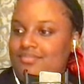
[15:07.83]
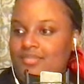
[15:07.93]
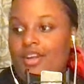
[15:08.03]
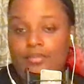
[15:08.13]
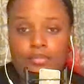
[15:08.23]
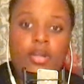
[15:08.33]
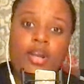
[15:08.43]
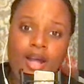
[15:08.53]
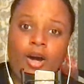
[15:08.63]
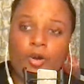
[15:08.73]
Hey, it
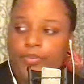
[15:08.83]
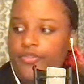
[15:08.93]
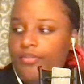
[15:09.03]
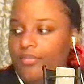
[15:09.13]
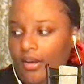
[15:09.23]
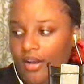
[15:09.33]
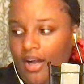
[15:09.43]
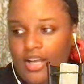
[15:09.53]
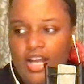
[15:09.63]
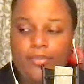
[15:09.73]
helps. Not
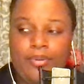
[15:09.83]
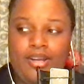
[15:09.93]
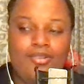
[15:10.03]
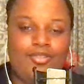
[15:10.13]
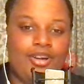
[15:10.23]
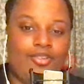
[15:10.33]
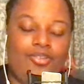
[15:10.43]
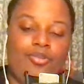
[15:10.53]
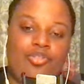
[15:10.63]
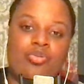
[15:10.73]
knocking anybody who does
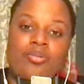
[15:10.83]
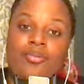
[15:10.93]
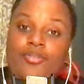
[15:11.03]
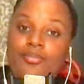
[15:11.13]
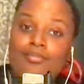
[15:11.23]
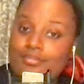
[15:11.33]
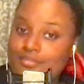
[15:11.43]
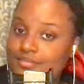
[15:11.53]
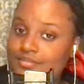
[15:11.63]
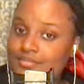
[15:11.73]
use tools.
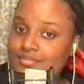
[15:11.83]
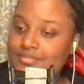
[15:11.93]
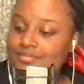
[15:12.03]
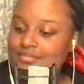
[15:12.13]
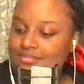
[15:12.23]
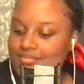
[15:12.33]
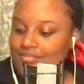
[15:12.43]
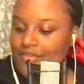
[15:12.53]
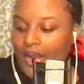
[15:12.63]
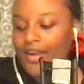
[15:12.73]

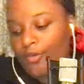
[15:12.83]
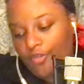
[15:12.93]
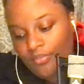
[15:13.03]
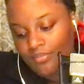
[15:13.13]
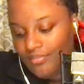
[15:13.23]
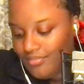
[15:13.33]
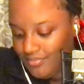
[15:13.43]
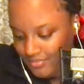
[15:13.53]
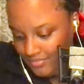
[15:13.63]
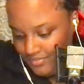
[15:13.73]
I use them.
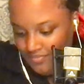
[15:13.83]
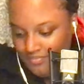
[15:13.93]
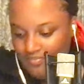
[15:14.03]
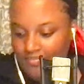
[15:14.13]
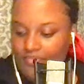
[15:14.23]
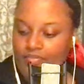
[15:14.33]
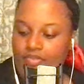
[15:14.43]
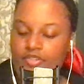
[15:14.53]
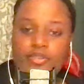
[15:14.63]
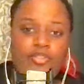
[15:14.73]

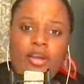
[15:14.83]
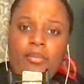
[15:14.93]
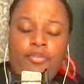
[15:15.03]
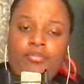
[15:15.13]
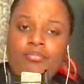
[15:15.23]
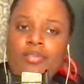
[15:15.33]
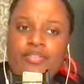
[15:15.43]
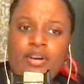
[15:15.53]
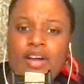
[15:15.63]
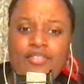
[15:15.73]
Just sometimes, if
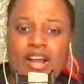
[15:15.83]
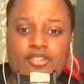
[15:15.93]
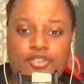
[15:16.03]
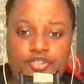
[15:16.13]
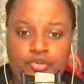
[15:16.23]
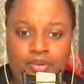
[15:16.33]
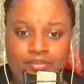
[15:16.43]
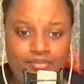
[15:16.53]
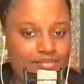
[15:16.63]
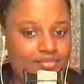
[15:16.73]
you don't have access to
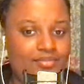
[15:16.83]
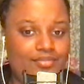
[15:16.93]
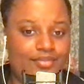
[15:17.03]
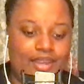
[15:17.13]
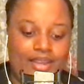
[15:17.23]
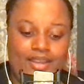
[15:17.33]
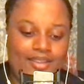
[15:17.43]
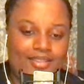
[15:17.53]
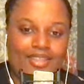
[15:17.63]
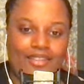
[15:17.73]
them,
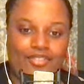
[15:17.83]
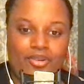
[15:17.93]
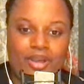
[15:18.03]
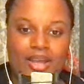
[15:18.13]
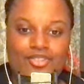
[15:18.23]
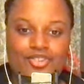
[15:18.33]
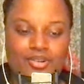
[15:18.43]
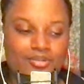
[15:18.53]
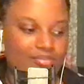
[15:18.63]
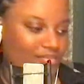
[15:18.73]
that's okay too.
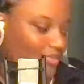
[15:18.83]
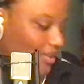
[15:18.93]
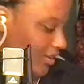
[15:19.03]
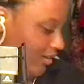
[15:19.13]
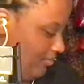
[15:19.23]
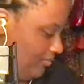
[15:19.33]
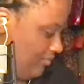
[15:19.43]
You know?